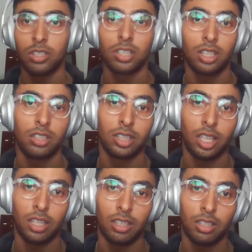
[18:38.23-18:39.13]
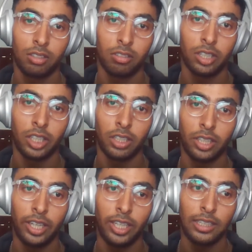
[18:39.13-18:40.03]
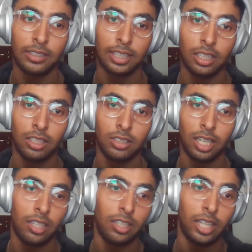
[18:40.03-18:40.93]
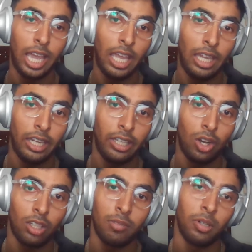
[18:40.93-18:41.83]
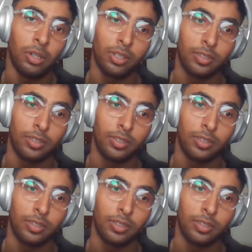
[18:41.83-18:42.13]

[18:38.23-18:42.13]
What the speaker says: skills and critical thinking skills that they talked about.